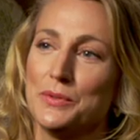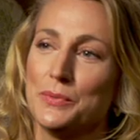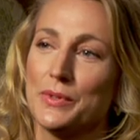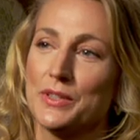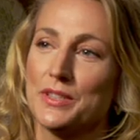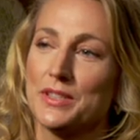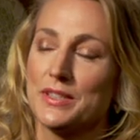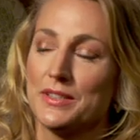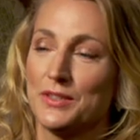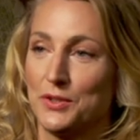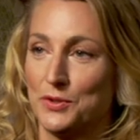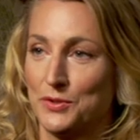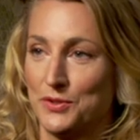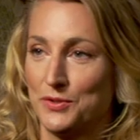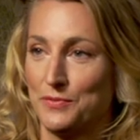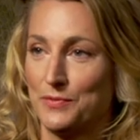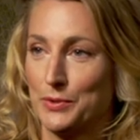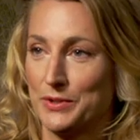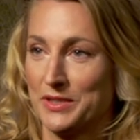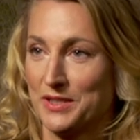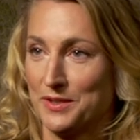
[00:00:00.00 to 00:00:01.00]
you watched, because
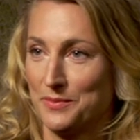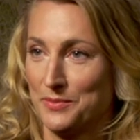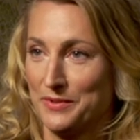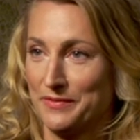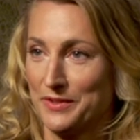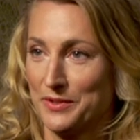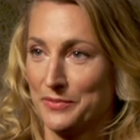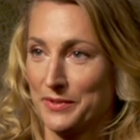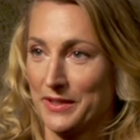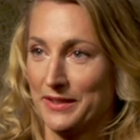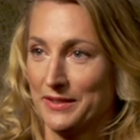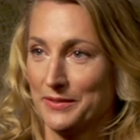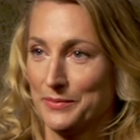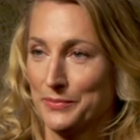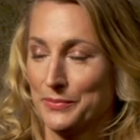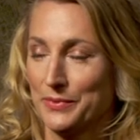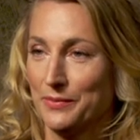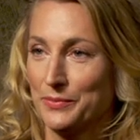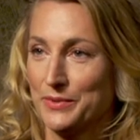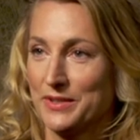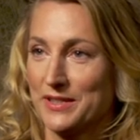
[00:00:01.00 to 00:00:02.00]
you watched the movie, right?
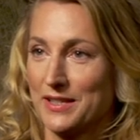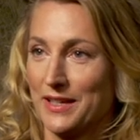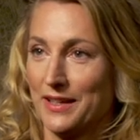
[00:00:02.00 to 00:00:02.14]
Mm-hmm. What was